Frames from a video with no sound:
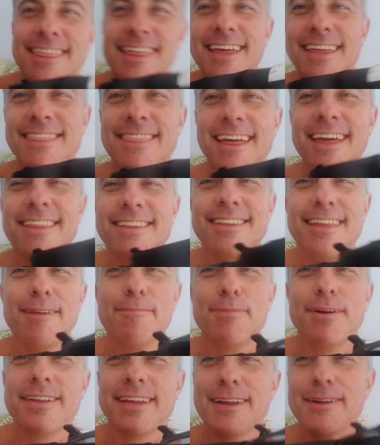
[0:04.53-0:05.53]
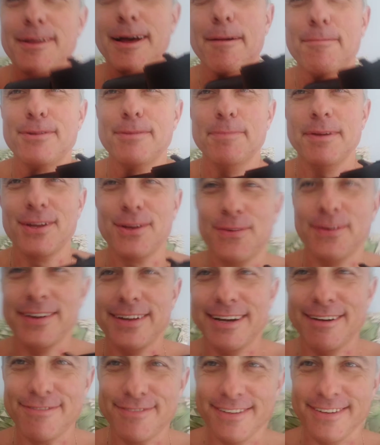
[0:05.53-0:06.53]
They bring that up to me
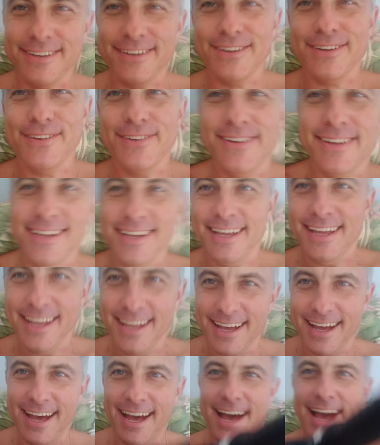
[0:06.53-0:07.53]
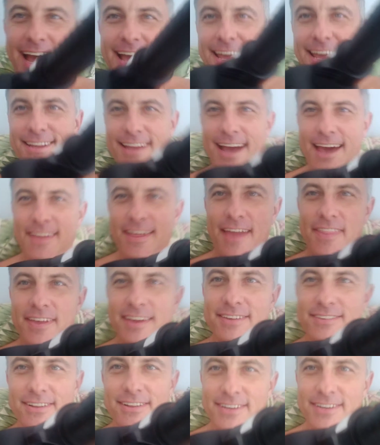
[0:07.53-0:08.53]
quite often, you know. I
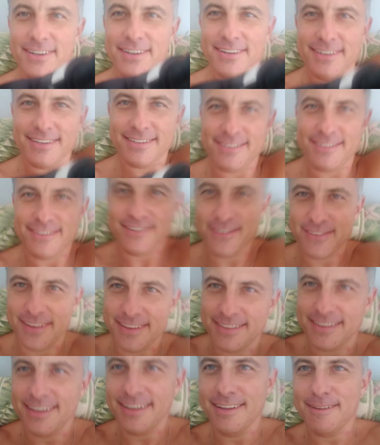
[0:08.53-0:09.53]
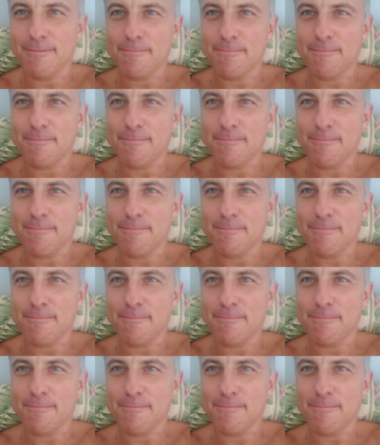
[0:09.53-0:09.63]
think it's hilarious, you know, that.